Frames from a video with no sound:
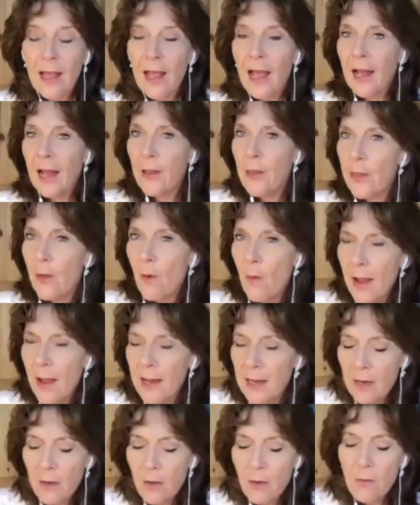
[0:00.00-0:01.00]
And though I
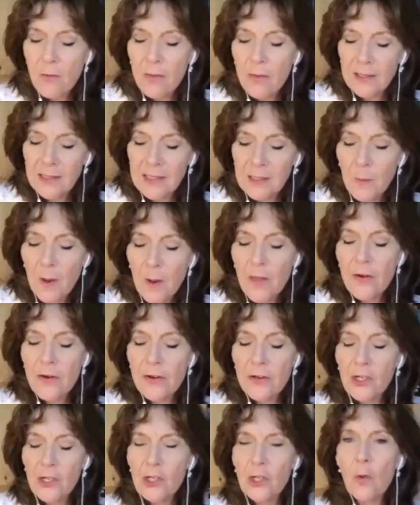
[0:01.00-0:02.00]
know that smother
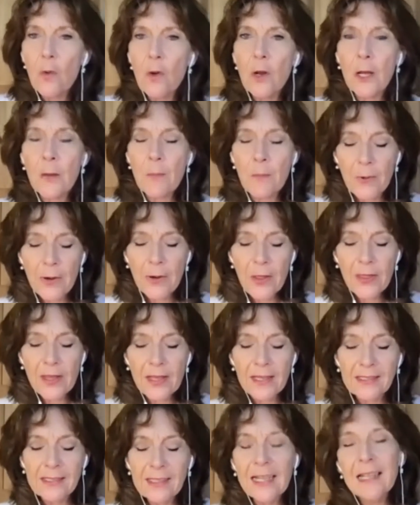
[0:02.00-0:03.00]
and choke are
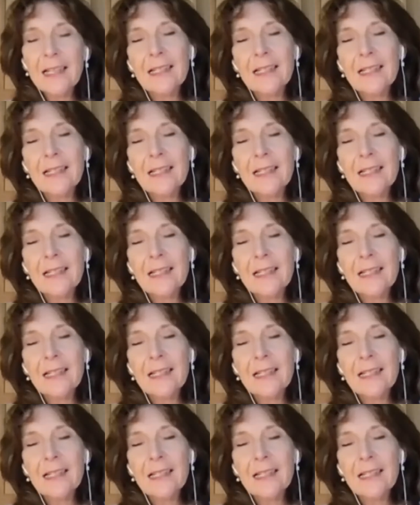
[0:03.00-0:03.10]
brothers,